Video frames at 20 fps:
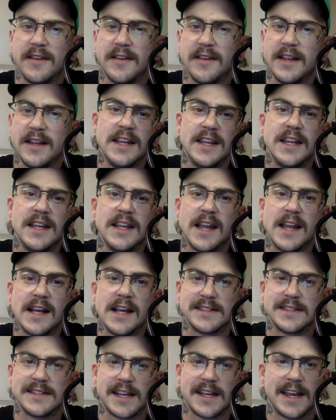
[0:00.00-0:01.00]
in
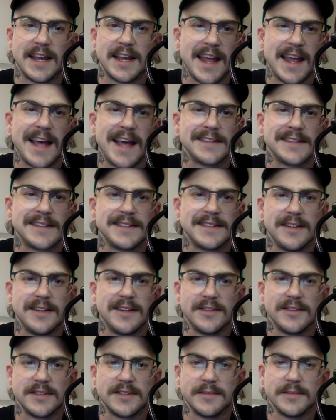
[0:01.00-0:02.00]
as like an asset
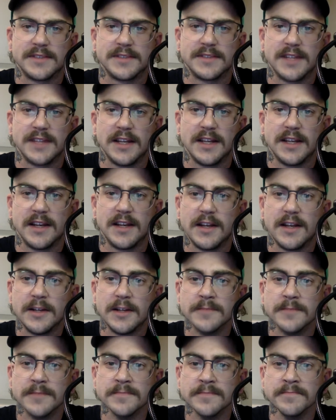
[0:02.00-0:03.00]
or some shit.
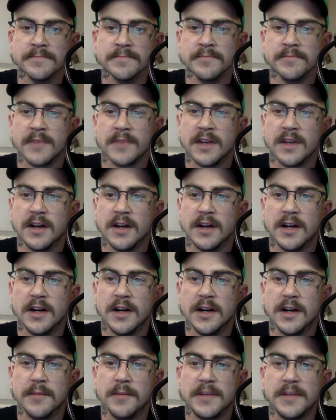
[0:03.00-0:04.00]

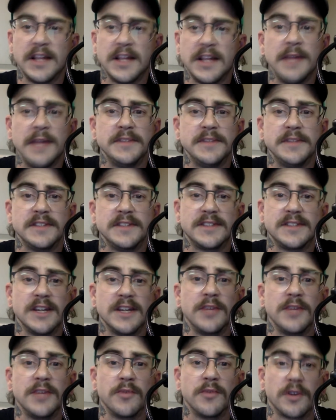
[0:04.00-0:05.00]
He claims his
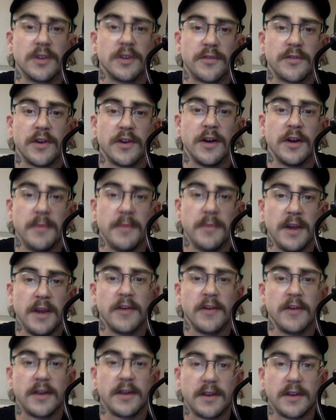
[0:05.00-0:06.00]
son worked for
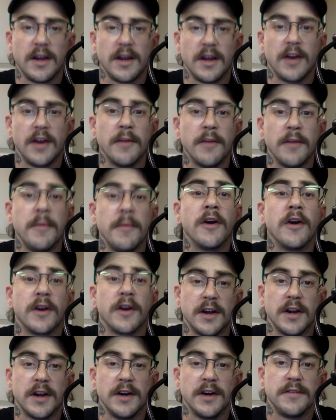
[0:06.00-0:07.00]
Air
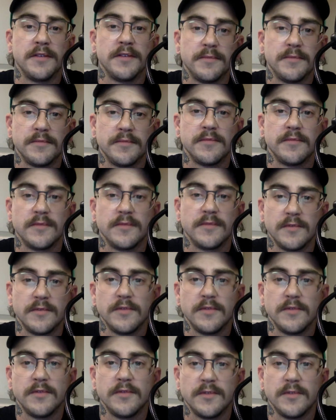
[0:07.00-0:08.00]
America,
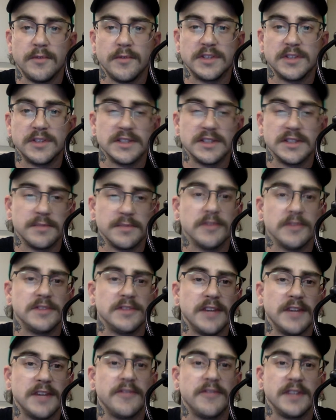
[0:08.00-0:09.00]
which is most
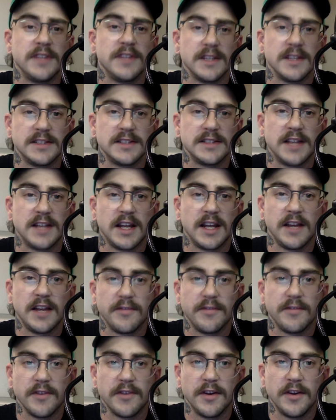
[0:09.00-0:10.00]
definitely a CIA
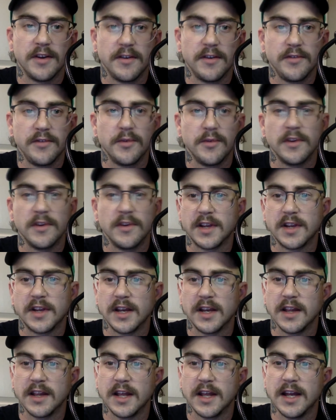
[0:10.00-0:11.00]
front, if you want to look
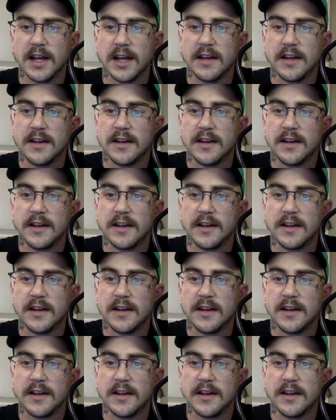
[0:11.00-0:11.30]
into that.